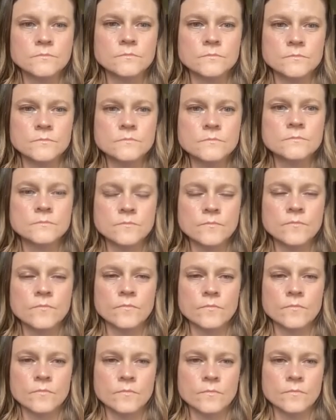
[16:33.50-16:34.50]

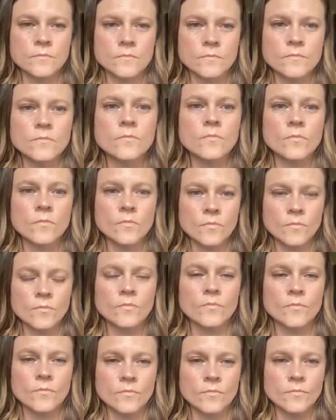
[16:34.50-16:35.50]

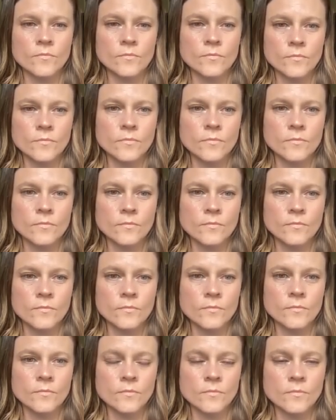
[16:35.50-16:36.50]

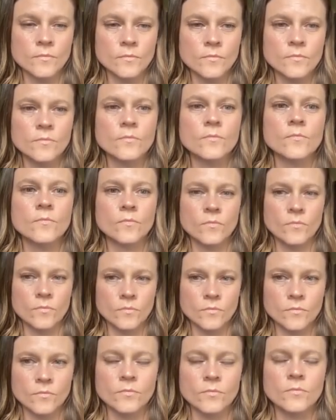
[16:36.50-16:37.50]

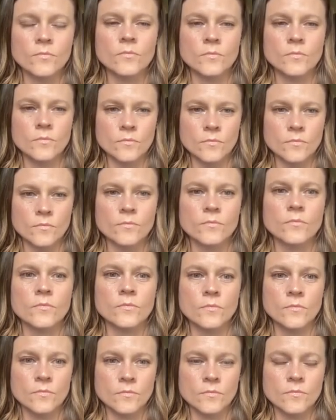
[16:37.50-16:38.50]

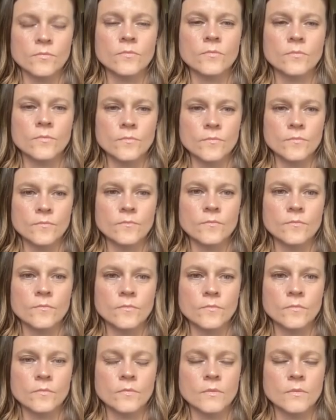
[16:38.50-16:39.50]

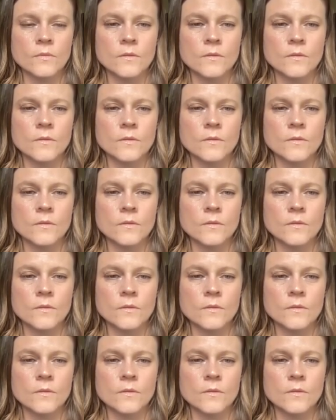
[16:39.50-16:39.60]
(not speaking)